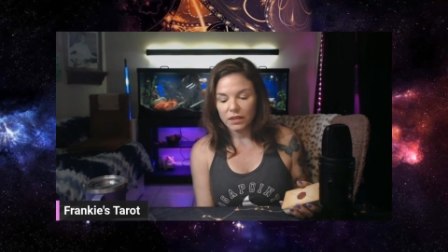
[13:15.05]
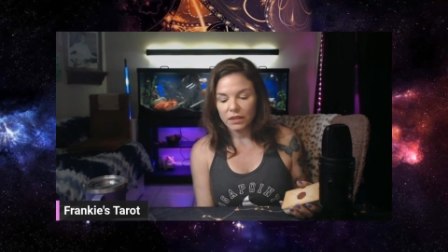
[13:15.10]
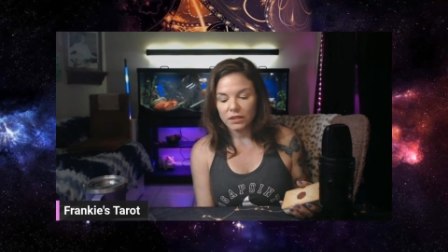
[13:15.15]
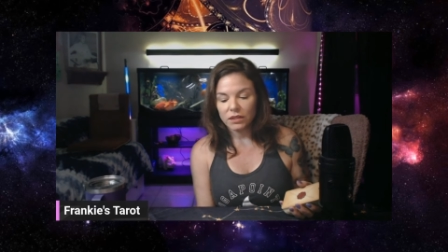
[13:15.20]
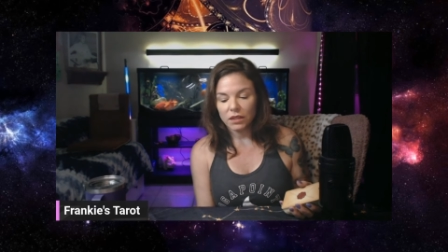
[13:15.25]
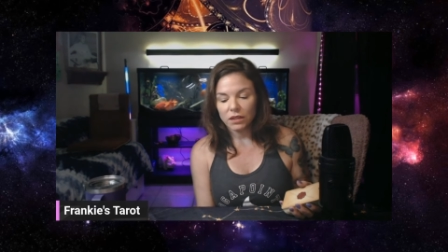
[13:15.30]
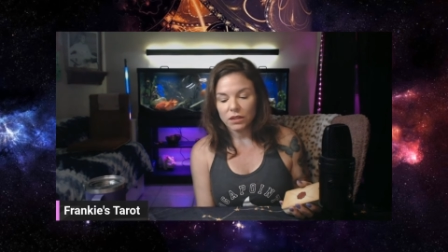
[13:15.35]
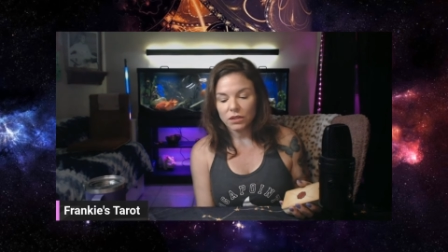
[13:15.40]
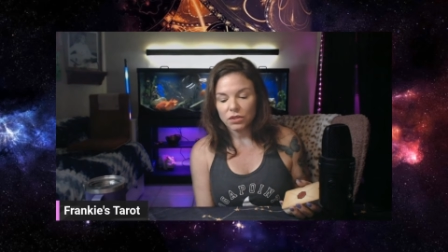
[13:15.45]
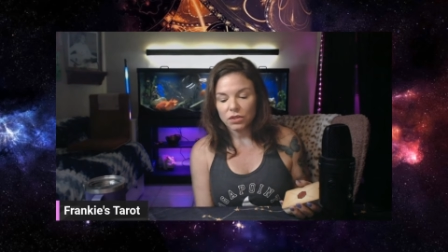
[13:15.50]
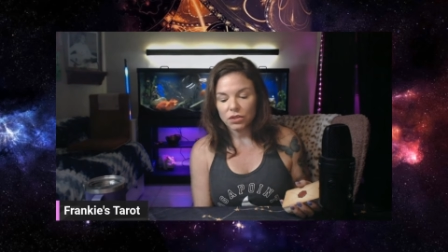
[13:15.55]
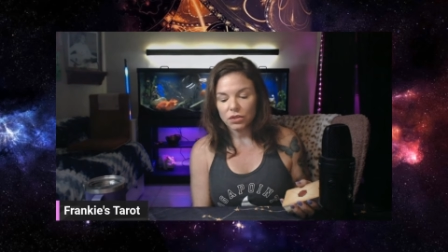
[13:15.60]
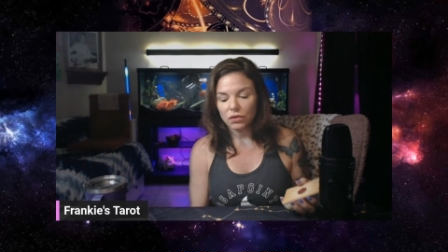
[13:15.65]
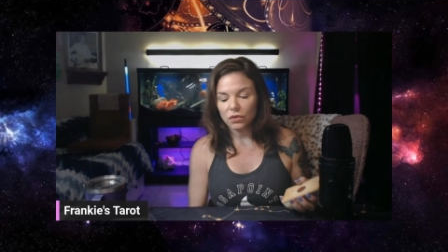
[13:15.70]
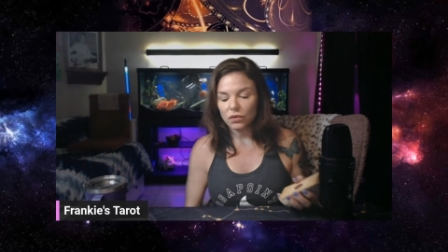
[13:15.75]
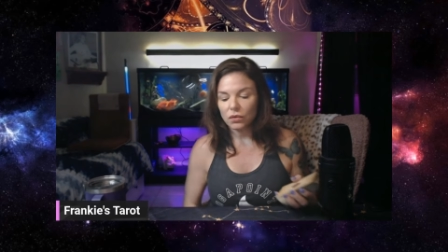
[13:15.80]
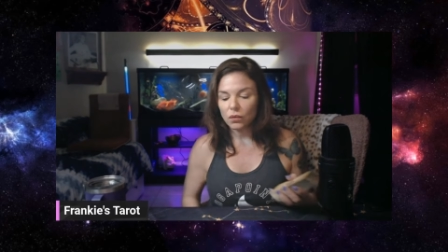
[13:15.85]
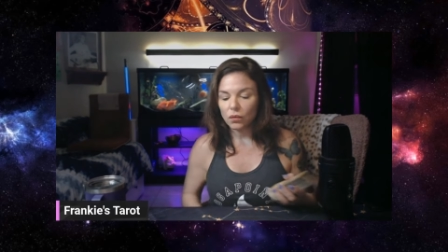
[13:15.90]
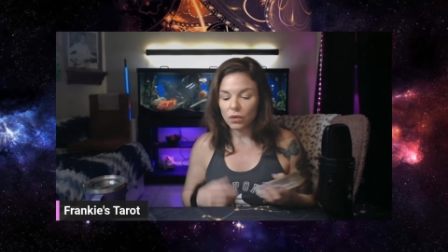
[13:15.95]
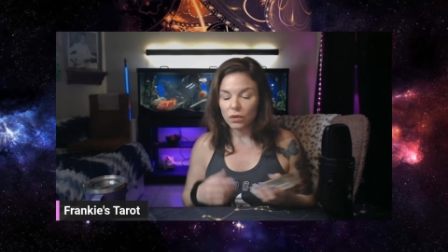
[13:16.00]
It does
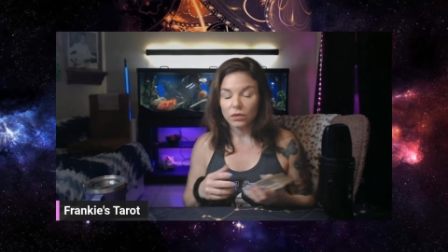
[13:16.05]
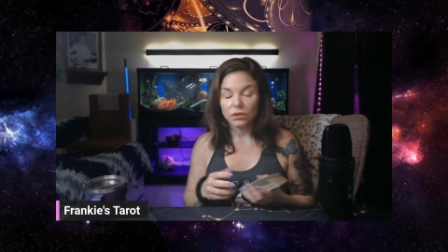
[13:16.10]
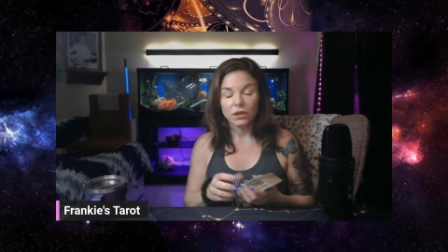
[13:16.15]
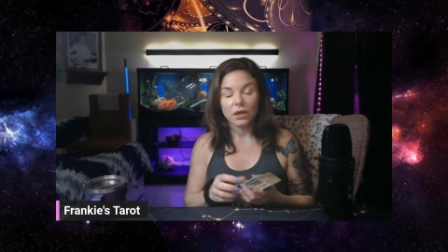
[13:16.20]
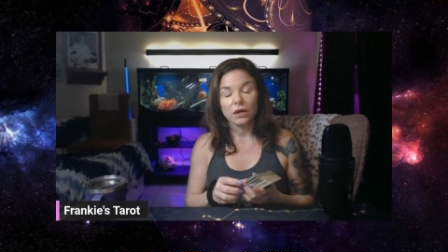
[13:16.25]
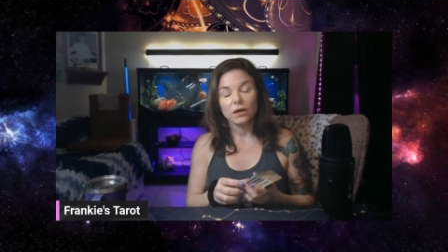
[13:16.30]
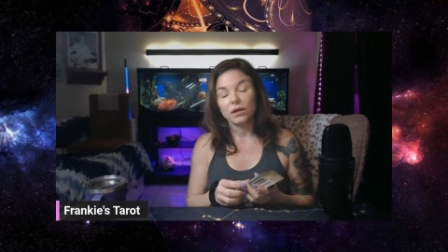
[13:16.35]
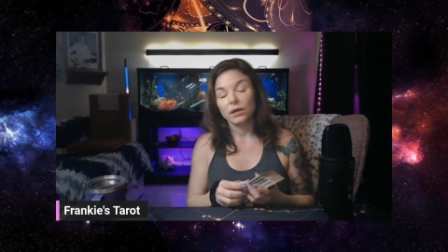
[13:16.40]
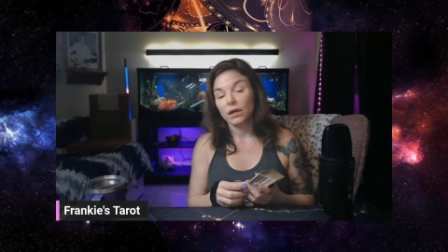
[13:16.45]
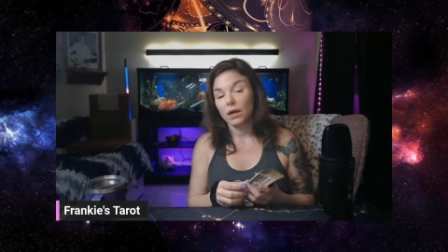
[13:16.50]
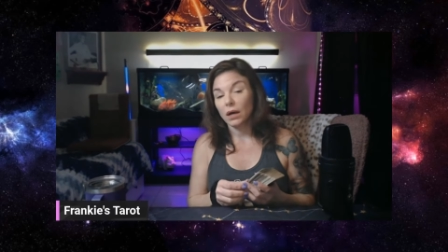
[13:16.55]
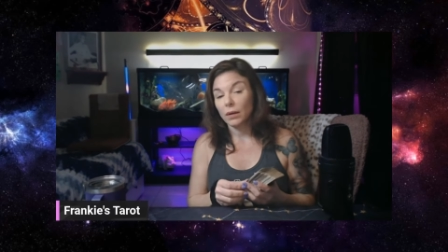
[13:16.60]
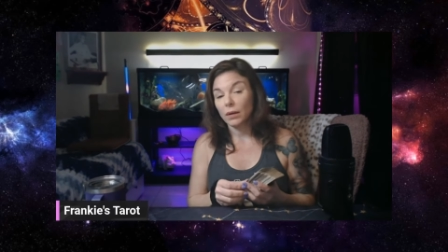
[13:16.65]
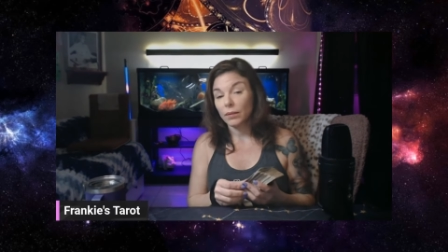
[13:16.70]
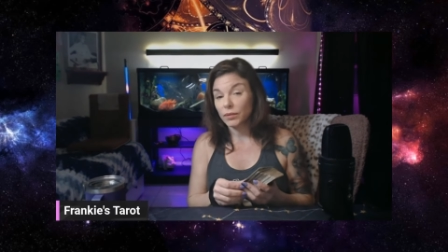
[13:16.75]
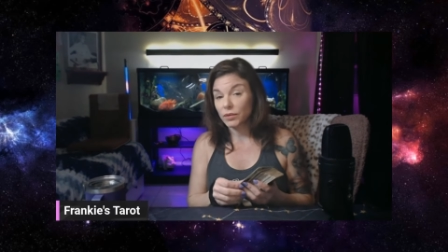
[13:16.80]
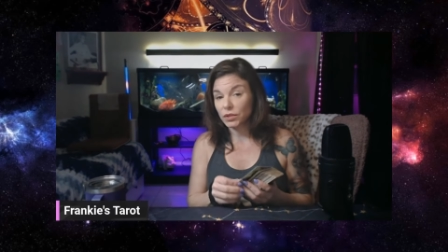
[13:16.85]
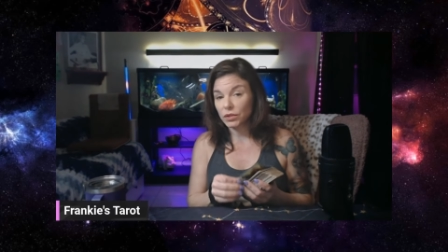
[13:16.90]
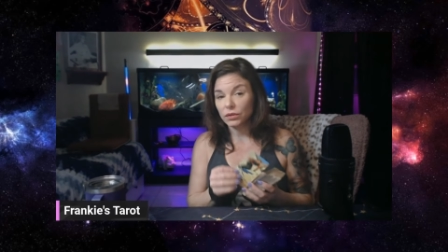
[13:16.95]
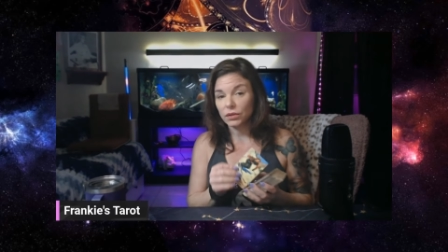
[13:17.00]
show the World card an
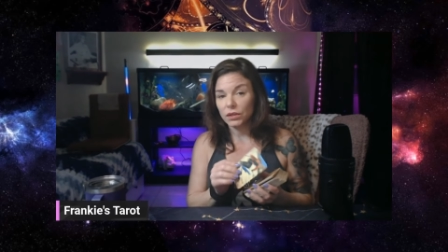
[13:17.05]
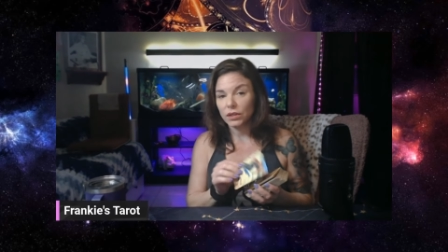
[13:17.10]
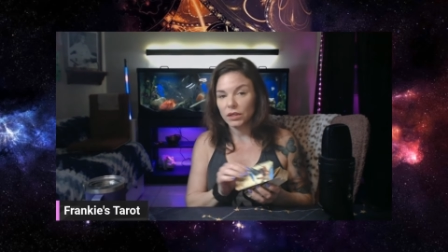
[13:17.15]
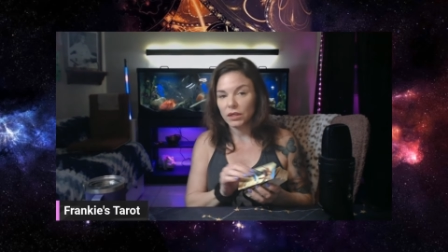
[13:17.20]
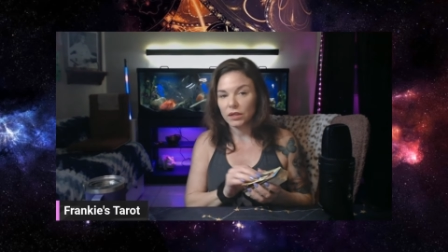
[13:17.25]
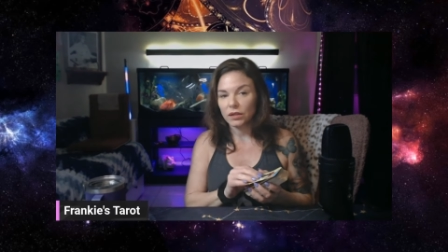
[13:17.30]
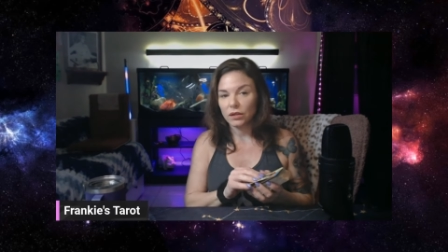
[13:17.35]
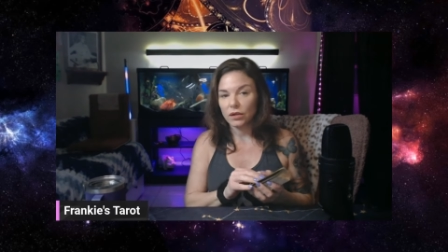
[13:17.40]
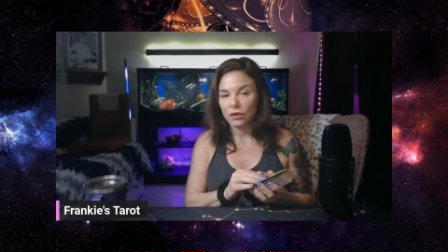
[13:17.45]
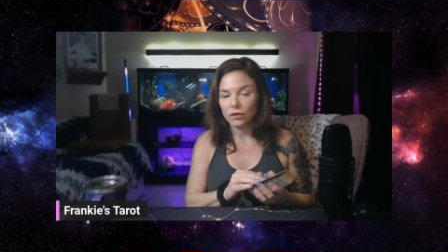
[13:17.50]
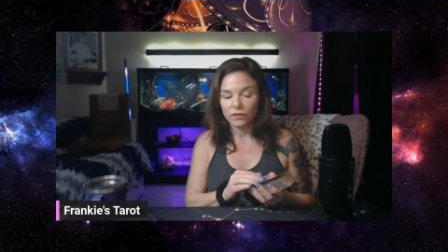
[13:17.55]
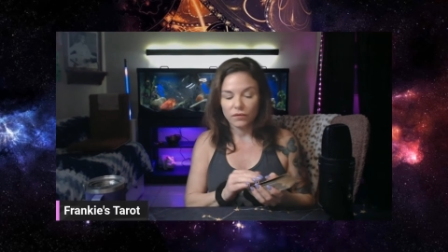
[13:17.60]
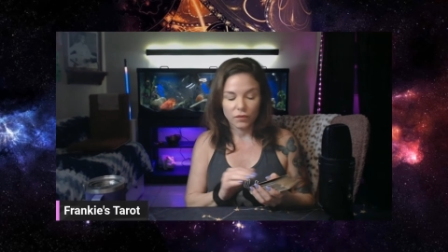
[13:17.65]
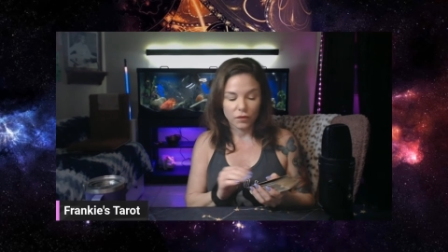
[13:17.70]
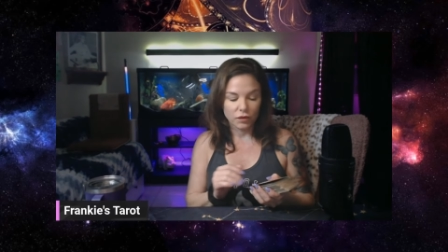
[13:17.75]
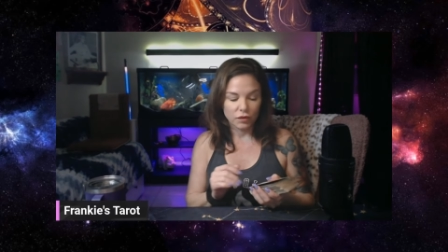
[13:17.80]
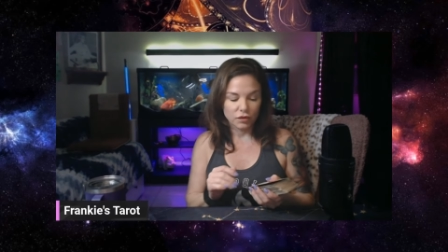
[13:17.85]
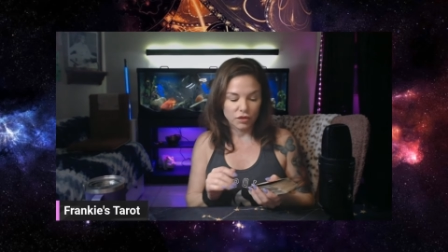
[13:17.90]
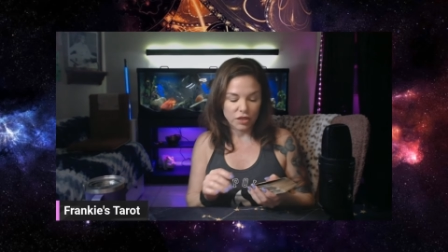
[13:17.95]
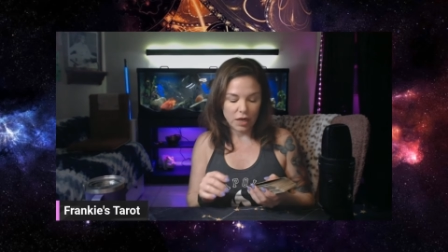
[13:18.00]
opportunity, though, for a
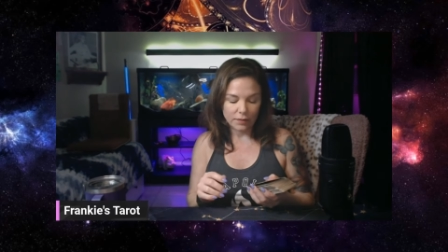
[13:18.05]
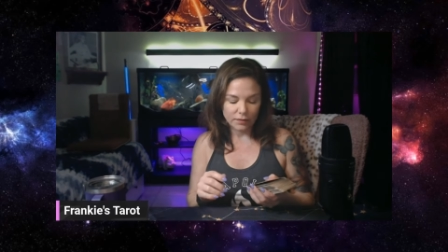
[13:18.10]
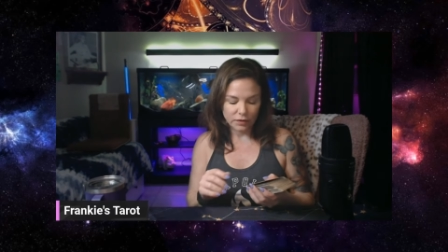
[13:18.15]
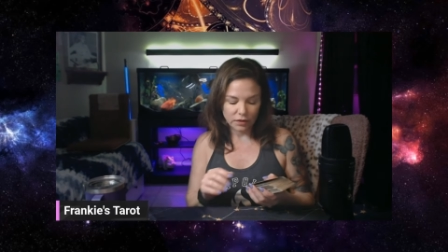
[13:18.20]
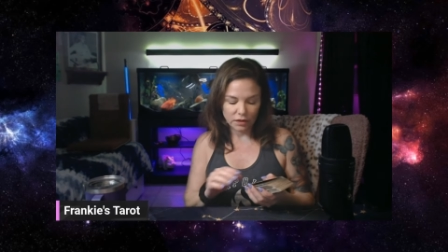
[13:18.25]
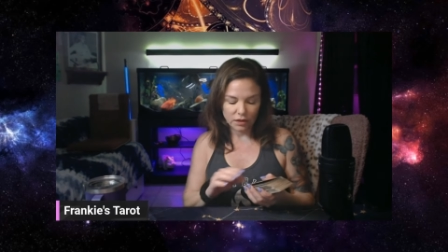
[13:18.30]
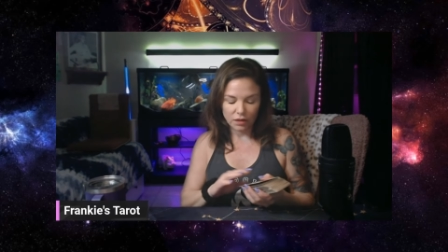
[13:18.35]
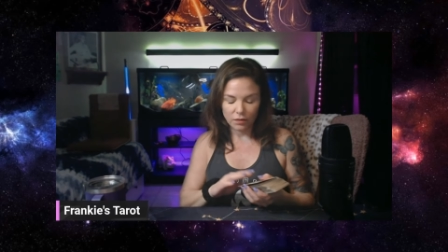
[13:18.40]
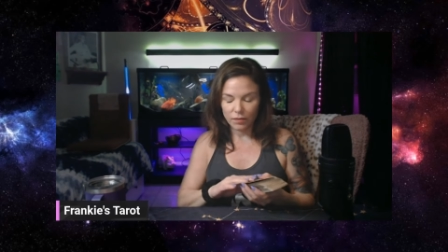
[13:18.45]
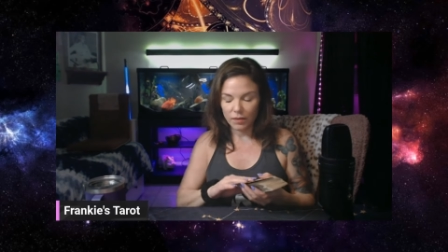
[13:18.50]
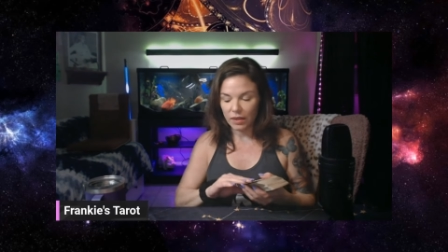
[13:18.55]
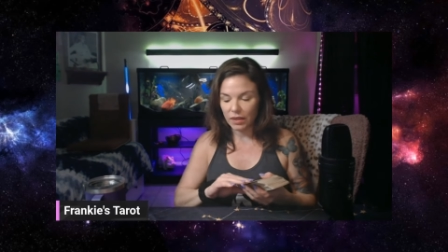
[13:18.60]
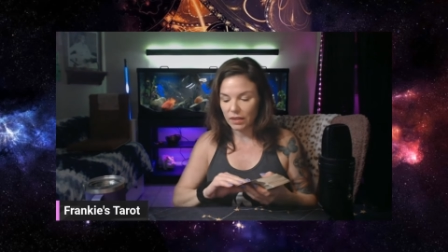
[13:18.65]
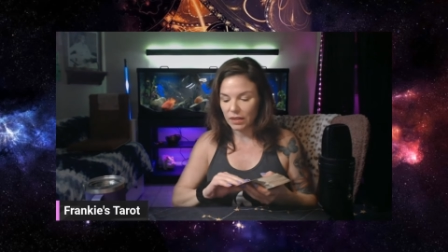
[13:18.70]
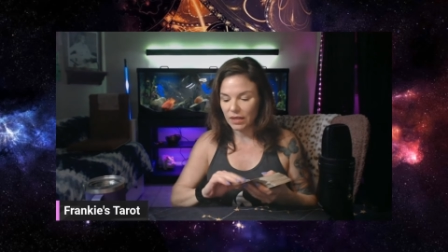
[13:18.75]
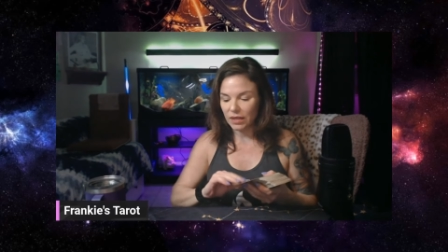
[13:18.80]
new chapter to come in.